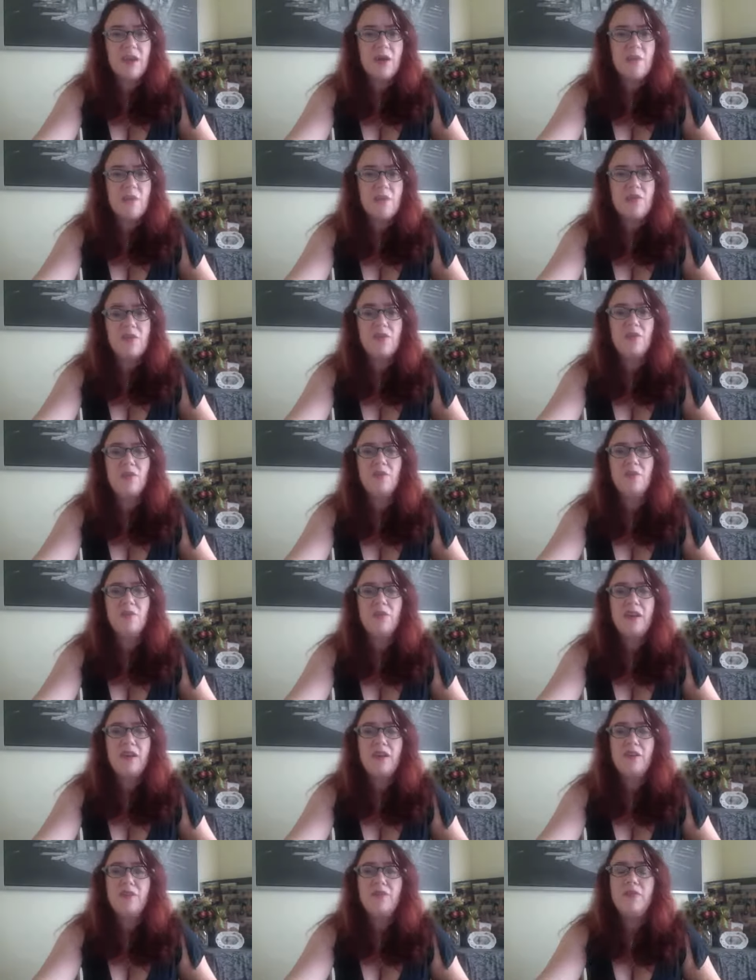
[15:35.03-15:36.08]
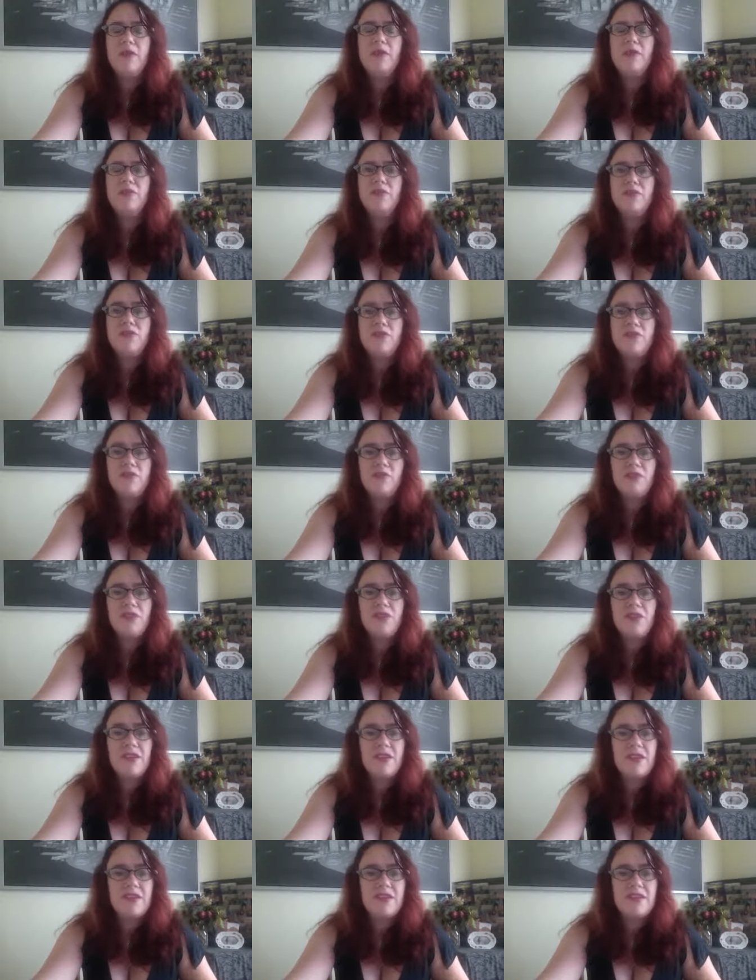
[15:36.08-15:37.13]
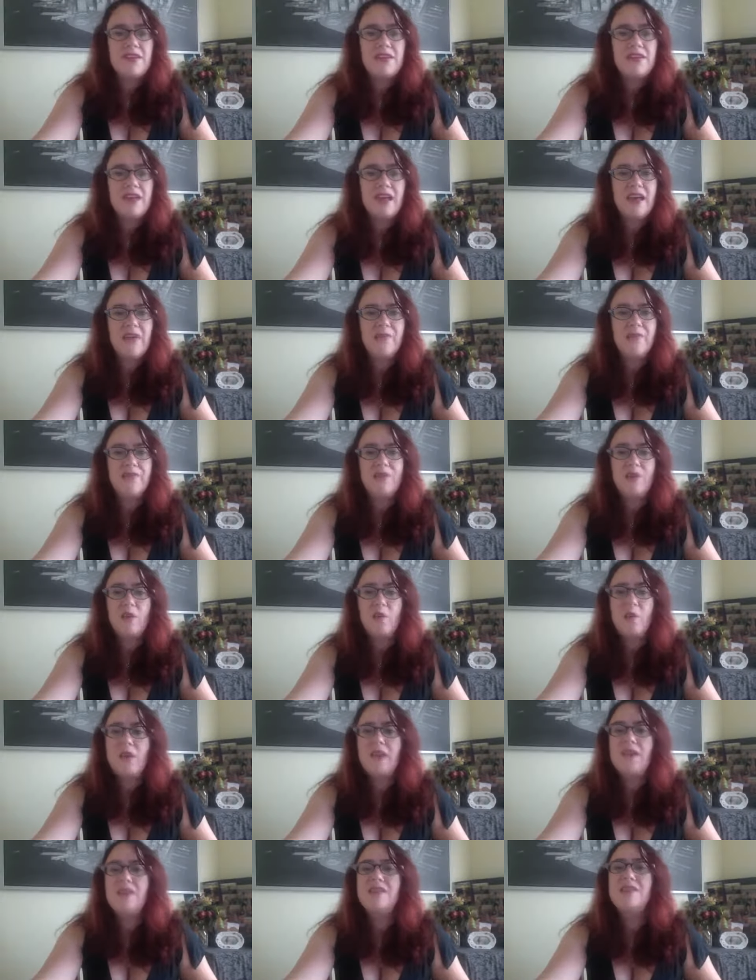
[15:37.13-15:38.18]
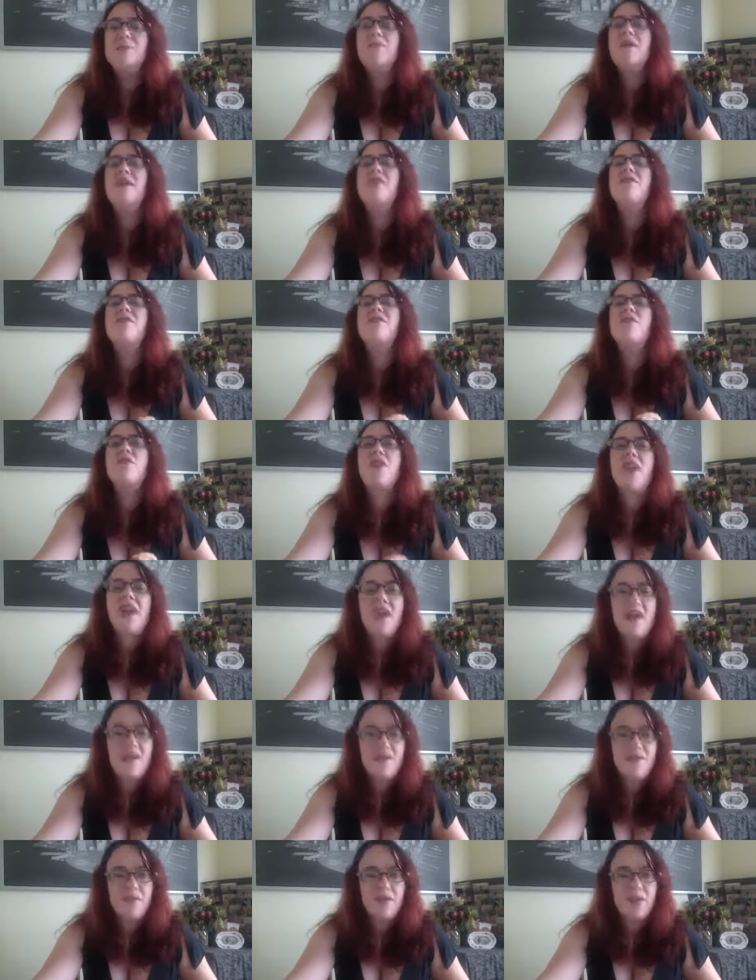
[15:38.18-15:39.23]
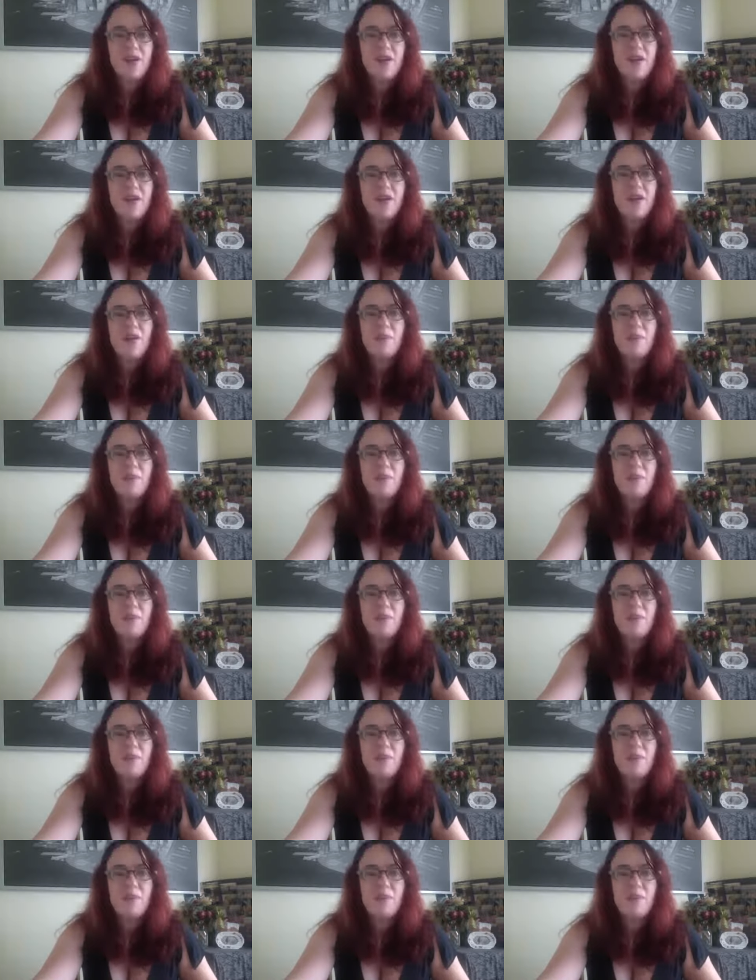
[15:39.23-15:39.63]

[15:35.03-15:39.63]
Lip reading: But the real truth is that we could spend forever